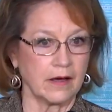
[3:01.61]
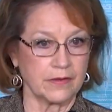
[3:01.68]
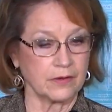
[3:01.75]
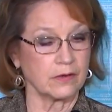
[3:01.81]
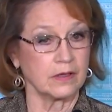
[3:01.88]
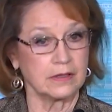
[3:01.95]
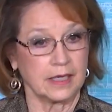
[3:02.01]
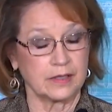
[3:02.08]

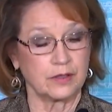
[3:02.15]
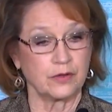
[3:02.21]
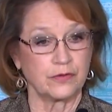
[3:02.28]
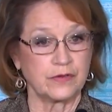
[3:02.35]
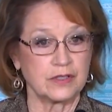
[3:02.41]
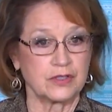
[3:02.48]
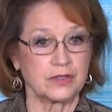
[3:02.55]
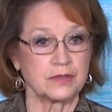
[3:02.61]
other elected
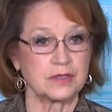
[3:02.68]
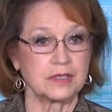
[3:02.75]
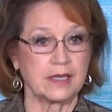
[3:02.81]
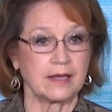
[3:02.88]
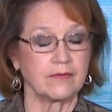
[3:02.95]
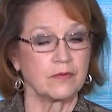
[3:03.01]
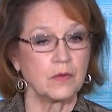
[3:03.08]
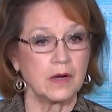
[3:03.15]
official
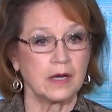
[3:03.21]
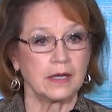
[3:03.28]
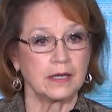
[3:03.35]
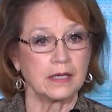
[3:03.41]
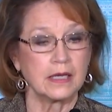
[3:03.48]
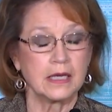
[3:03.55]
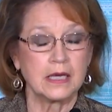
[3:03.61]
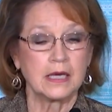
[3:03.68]
save
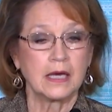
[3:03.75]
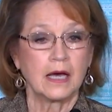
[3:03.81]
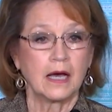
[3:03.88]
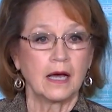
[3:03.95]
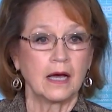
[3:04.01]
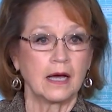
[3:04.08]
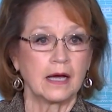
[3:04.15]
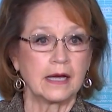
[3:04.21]
one,
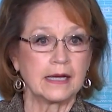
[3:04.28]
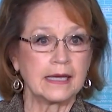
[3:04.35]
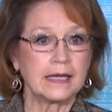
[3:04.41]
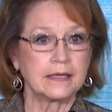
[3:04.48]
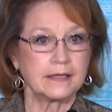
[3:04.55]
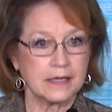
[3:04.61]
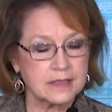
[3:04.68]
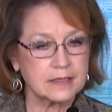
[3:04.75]
uh,
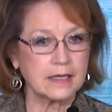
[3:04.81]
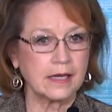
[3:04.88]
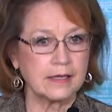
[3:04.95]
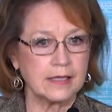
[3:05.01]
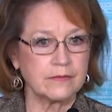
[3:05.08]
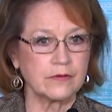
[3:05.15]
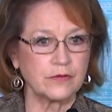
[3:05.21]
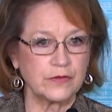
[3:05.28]
and does
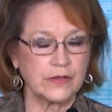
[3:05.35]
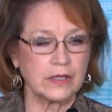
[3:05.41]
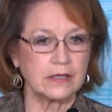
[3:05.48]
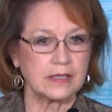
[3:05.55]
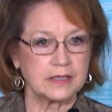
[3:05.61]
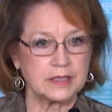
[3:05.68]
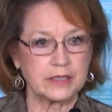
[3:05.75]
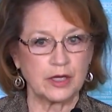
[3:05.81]
not even
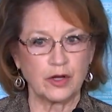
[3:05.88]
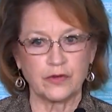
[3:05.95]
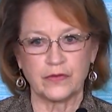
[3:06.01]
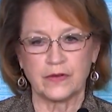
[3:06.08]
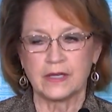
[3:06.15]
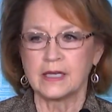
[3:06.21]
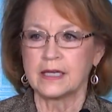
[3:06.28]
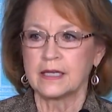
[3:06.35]
feel
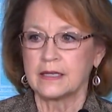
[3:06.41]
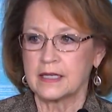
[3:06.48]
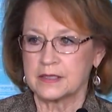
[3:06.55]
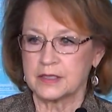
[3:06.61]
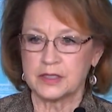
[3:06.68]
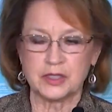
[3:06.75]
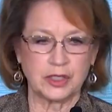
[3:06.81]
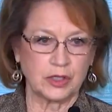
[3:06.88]
itself
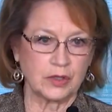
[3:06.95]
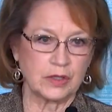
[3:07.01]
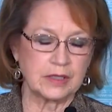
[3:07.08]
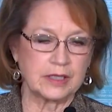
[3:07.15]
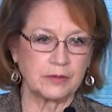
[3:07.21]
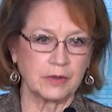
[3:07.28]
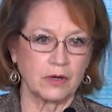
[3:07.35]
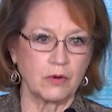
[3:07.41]

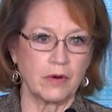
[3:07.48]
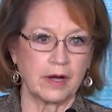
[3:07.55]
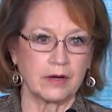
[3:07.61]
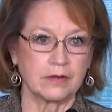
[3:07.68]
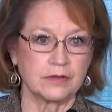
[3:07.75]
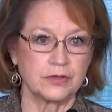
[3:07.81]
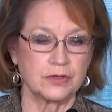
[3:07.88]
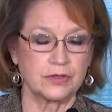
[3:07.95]
necessarily
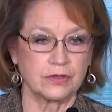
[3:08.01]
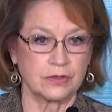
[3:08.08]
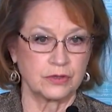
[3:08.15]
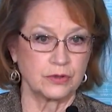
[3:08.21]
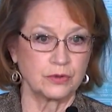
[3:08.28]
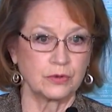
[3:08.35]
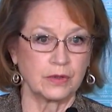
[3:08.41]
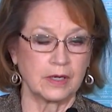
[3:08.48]
required to,
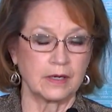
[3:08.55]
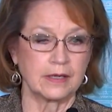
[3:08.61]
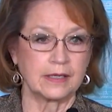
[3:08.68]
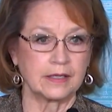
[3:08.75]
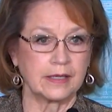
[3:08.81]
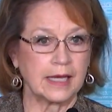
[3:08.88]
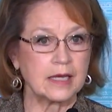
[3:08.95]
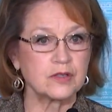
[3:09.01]
to uh,
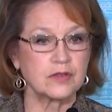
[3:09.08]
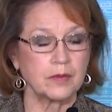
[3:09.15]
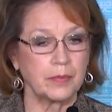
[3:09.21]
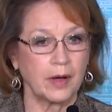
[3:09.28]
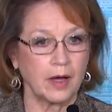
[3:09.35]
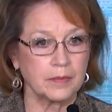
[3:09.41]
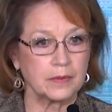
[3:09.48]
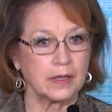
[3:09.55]
engage the
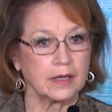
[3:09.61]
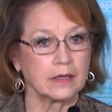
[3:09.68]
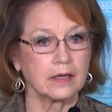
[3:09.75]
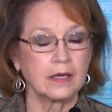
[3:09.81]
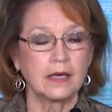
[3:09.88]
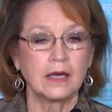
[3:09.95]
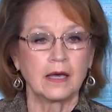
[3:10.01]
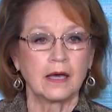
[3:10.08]
public
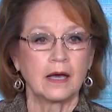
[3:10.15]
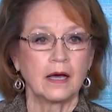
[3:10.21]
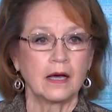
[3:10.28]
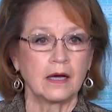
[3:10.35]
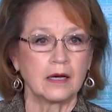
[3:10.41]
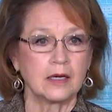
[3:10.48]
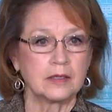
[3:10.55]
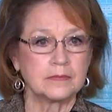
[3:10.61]

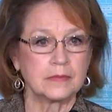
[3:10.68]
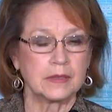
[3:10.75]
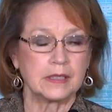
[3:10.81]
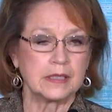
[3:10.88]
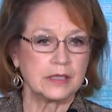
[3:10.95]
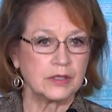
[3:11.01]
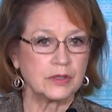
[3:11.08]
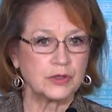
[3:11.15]
um,
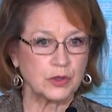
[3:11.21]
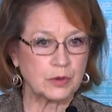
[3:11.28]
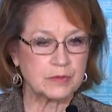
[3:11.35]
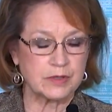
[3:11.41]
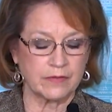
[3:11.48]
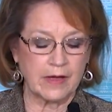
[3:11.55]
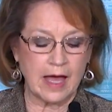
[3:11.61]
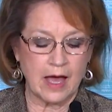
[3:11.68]
in
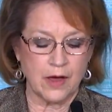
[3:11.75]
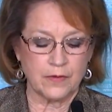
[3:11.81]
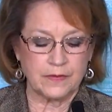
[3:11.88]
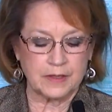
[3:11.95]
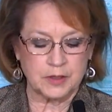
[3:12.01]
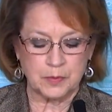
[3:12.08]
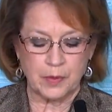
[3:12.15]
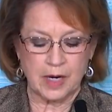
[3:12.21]
terms of how
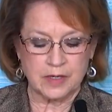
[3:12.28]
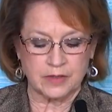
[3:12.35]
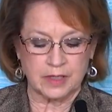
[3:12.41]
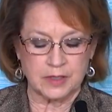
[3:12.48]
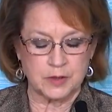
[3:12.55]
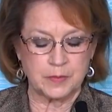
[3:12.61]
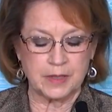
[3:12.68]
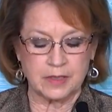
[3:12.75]
this project
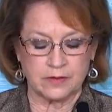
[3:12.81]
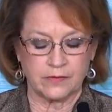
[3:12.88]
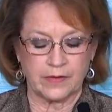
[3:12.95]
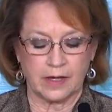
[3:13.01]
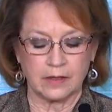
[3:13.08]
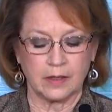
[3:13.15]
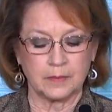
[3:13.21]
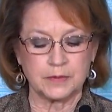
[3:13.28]
is being
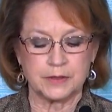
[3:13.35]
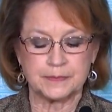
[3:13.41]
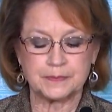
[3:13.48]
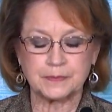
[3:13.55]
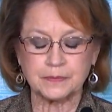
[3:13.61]
developed.